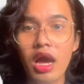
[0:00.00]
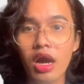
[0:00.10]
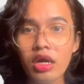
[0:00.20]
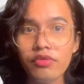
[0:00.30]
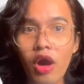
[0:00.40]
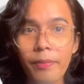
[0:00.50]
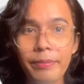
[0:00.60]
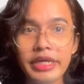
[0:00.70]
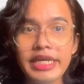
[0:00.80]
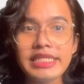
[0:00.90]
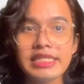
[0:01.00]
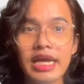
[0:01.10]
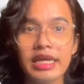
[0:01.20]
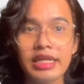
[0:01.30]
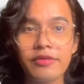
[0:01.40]
A robust
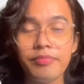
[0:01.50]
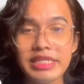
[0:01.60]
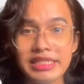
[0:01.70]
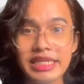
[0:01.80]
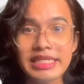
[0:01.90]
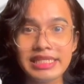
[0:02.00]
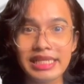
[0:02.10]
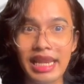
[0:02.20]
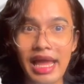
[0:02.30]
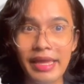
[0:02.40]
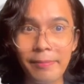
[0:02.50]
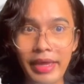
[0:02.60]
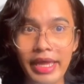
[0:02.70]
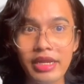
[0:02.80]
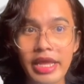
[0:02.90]
business
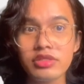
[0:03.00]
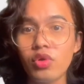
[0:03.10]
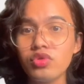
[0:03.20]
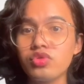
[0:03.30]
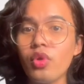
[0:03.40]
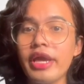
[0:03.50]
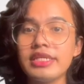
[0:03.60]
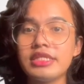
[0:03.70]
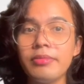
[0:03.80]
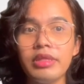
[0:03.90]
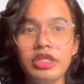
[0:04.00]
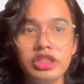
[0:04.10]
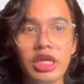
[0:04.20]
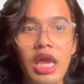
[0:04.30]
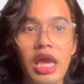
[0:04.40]
climate has also
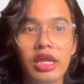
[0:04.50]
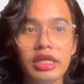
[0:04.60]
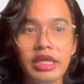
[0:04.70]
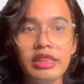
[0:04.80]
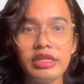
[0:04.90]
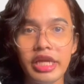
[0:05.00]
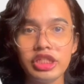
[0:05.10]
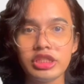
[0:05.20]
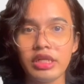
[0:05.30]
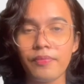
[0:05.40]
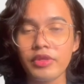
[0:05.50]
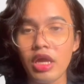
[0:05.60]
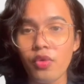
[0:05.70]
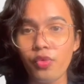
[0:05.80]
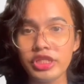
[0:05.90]
established in the nation,
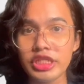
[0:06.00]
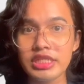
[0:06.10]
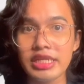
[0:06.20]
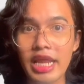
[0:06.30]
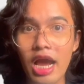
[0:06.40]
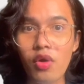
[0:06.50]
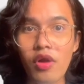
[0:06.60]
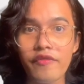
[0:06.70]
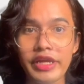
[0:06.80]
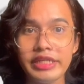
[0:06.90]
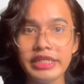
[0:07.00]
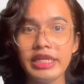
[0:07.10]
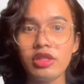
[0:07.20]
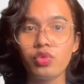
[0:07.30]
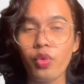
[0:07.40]
which is now
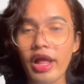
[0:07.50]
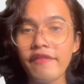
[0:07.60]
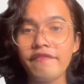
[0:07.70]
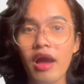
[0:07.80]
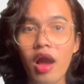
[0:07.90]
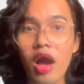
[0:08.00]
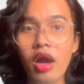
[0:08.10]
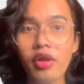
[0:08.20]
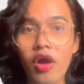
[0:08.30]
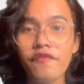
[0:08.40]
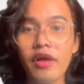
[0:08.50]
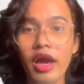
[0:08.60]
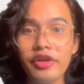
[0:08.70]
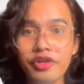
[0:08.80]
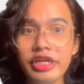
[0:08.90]
rated 12 out of
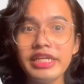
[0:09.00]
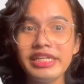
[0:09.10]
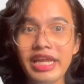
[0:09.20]
190